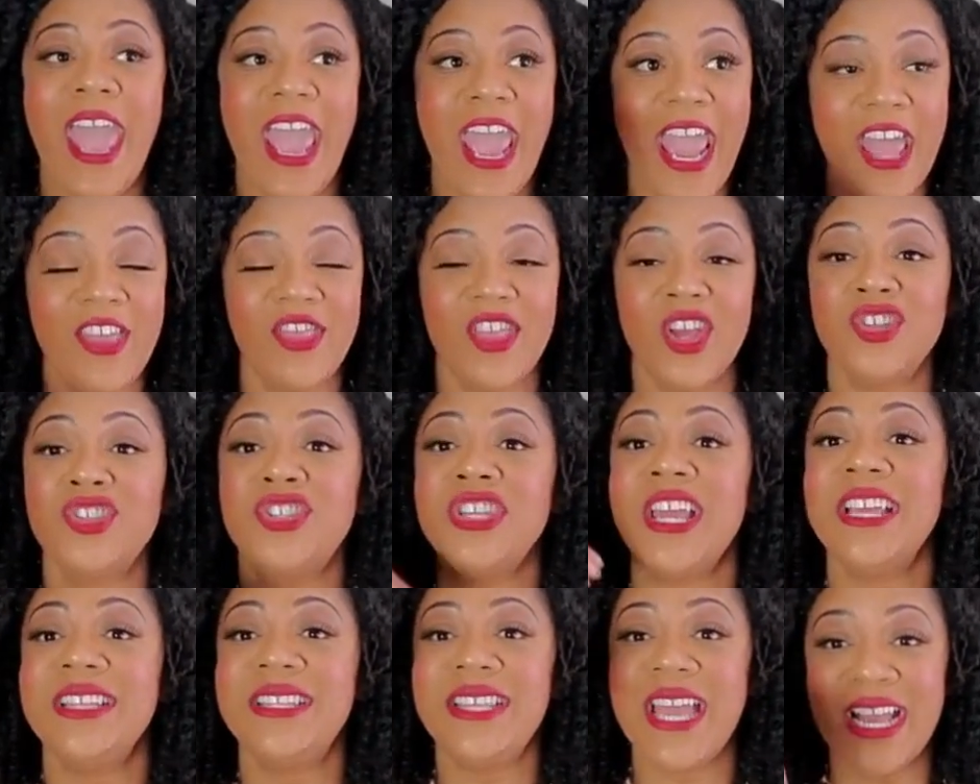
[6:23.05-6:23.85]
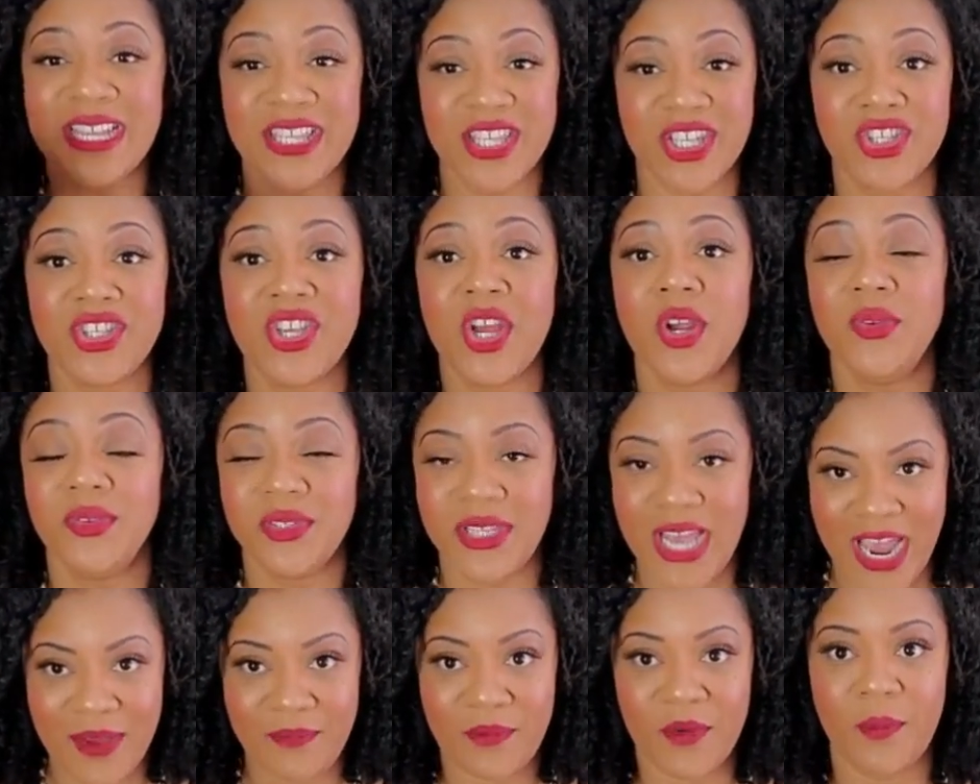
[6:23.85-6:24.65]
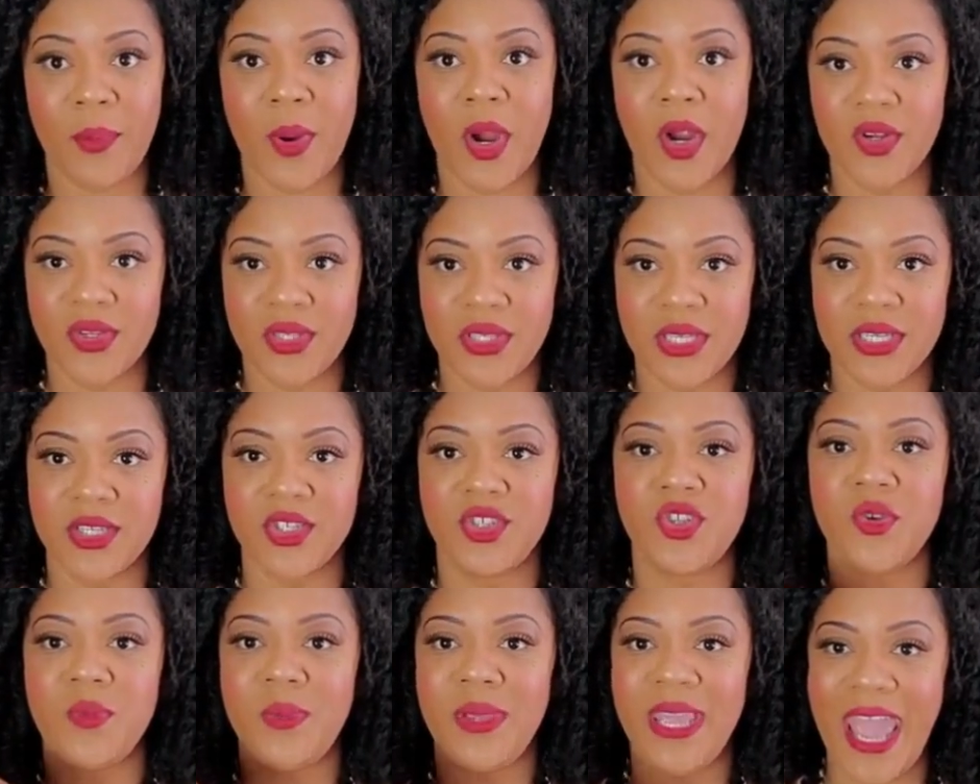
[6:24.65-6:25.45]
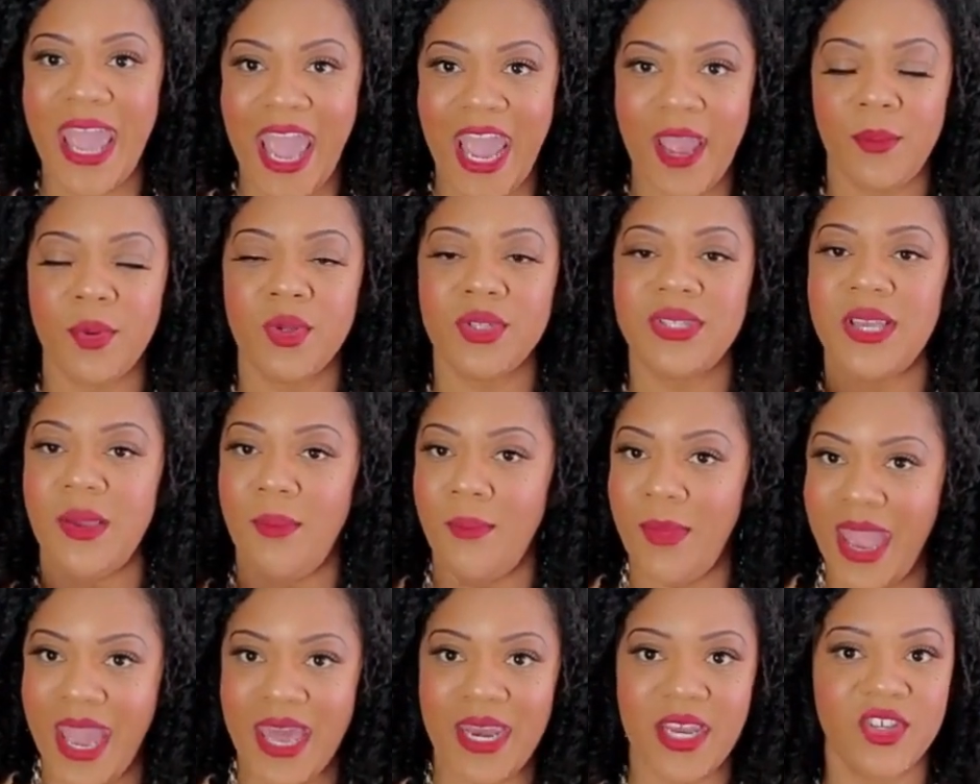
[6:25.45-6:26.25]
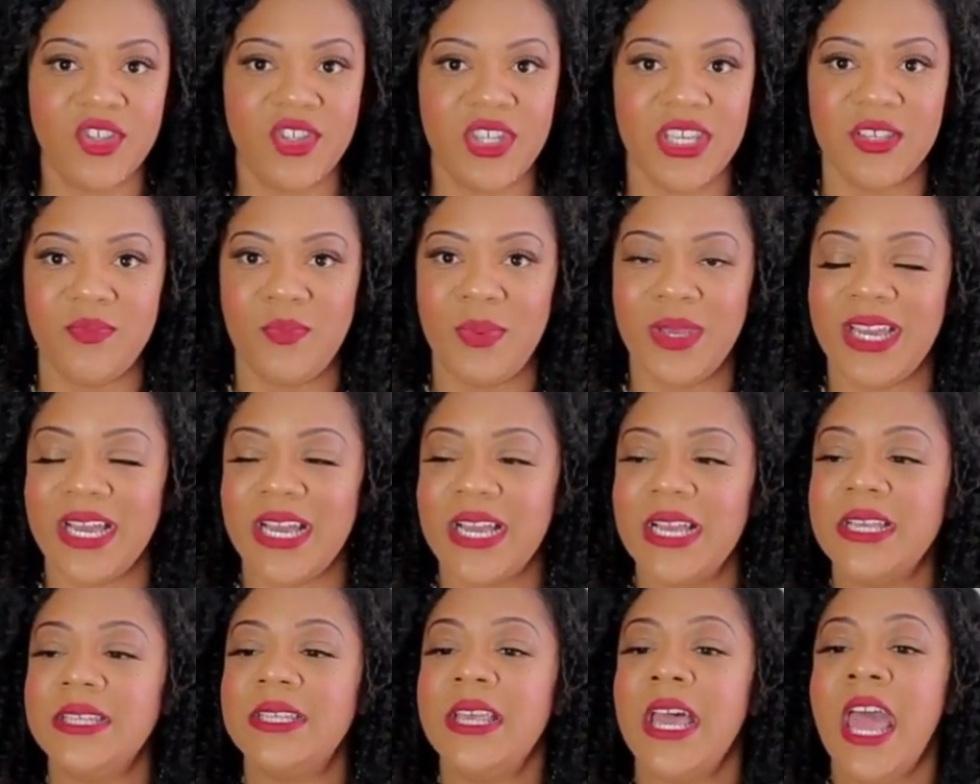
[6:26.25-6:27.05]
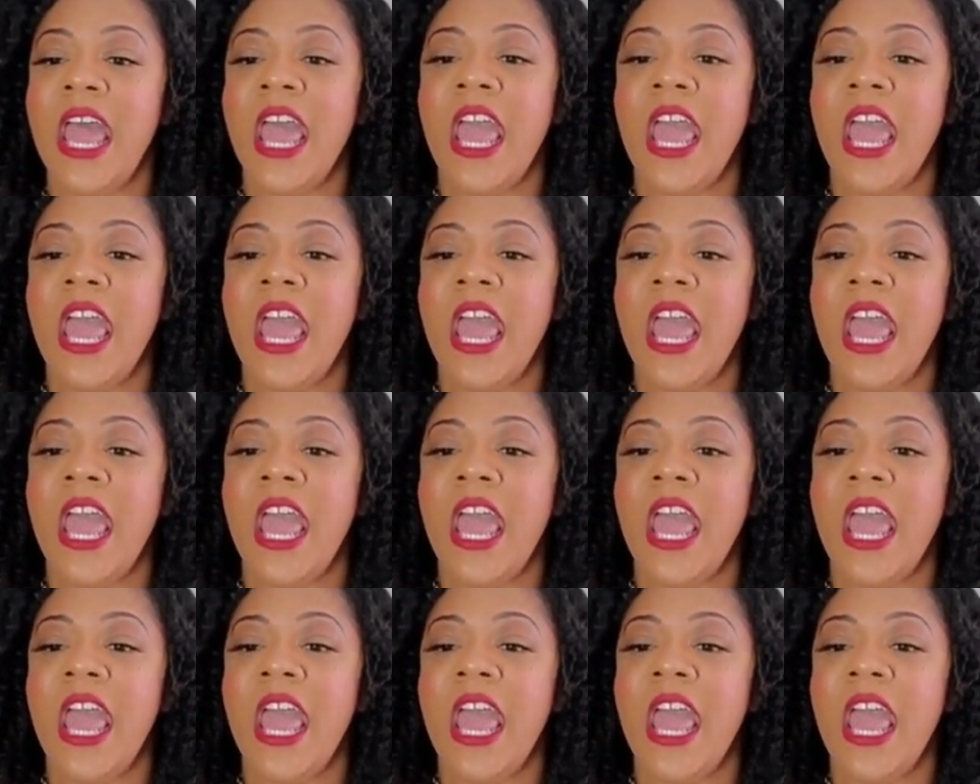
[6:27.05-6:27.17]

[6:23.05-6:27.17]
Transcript: And there's, it takes a certain type of person to be able to manage this because